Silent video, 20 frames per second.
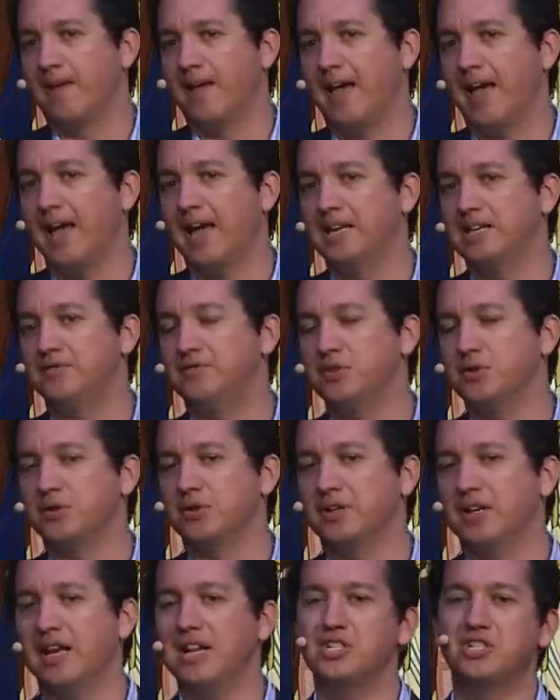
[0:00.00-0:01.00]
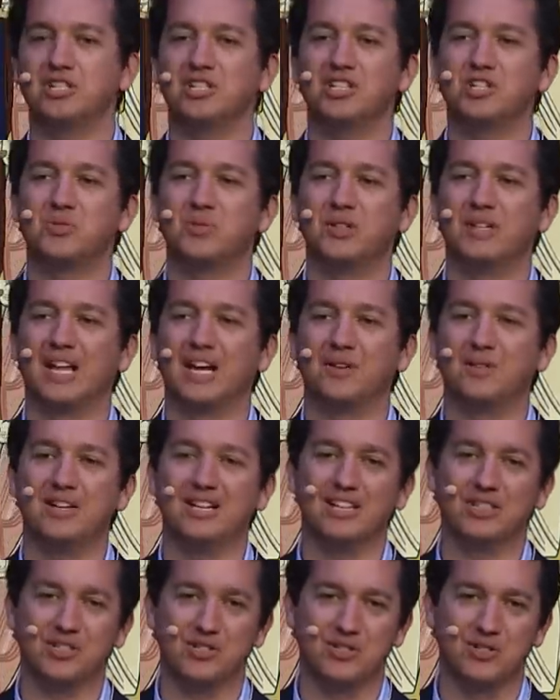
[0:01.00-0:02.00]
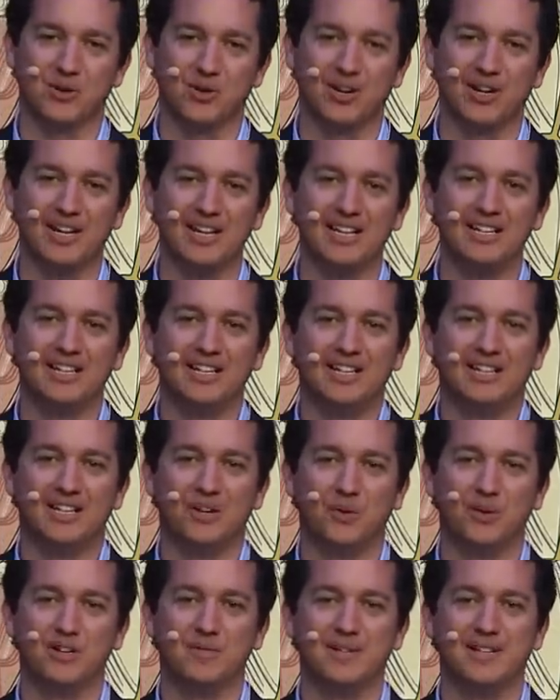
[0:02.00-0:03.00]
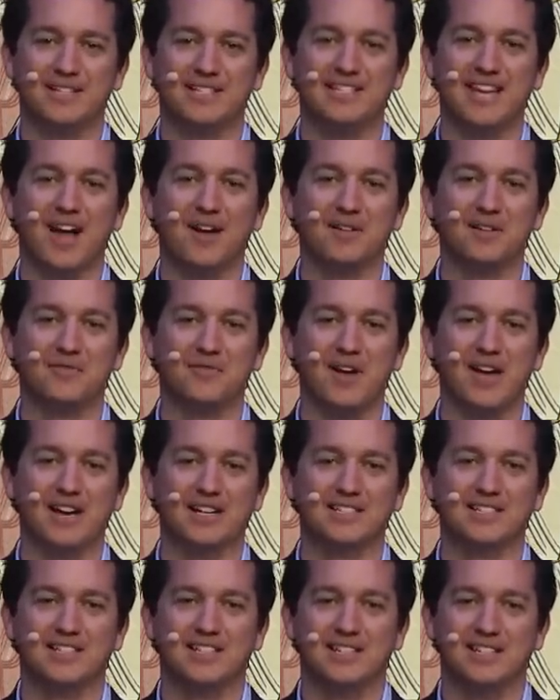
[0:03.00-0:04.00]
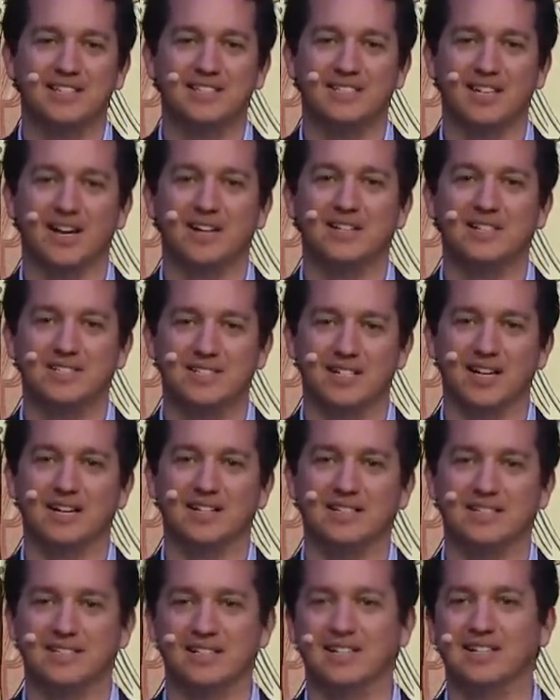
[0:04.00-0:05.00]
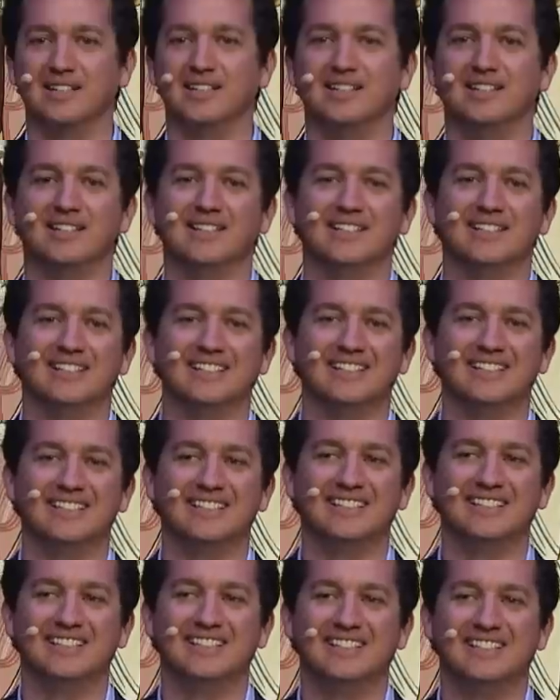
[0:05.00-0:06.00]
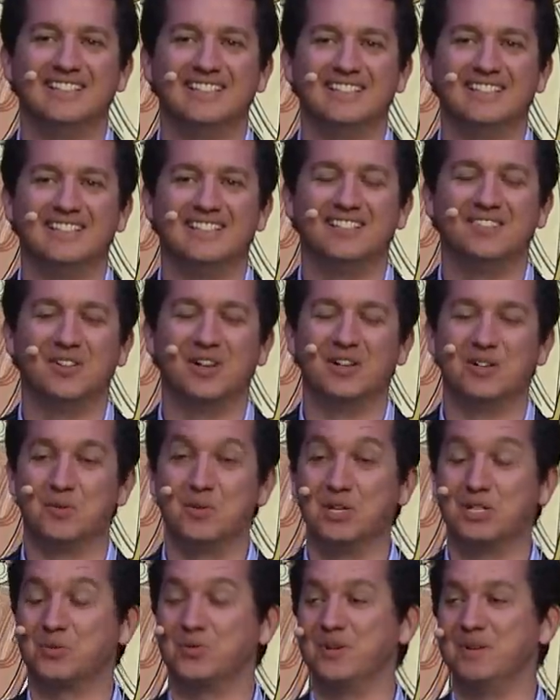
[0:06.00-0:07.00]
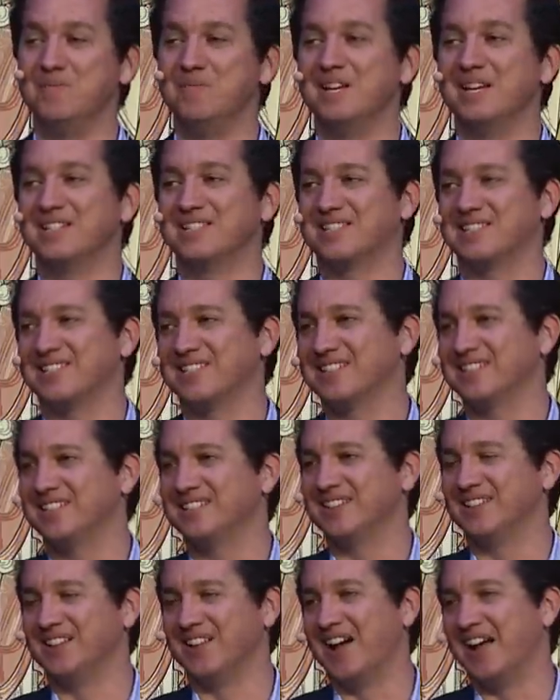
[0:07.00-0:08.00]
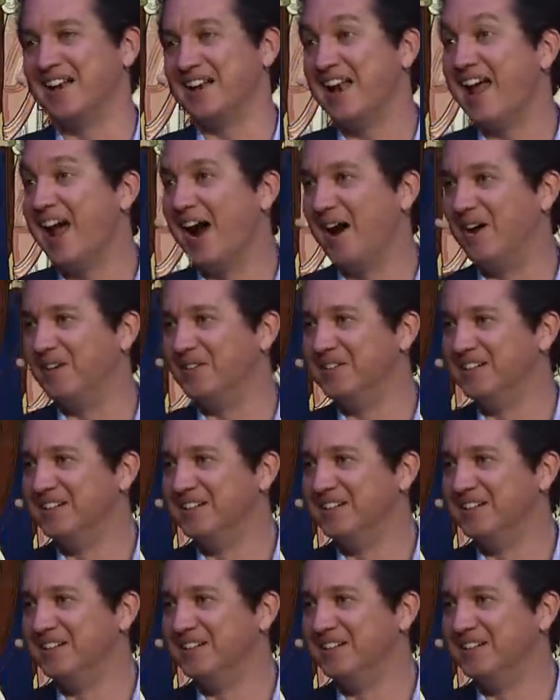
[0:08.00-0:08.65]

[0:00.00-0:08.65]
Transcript: And if you were an ancient Israelite reading the story, there would have been a sound effect, dun dun dun, where, which we miss a lot now